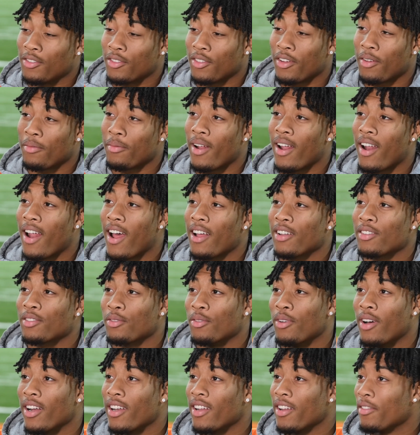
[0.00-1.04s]
So coming out of high
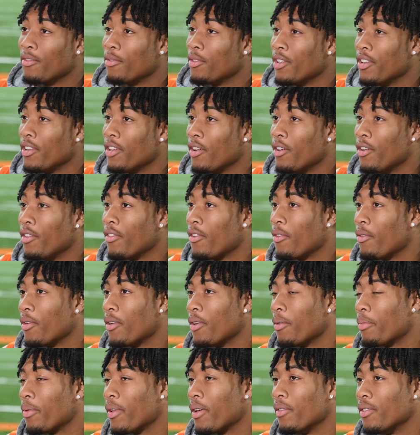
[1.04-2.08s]
school, I didn't really know if I
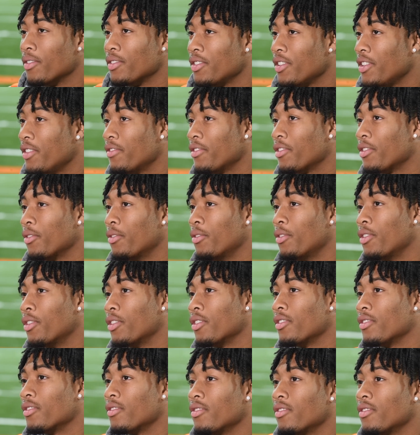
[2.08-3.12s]
wanted to play receiver or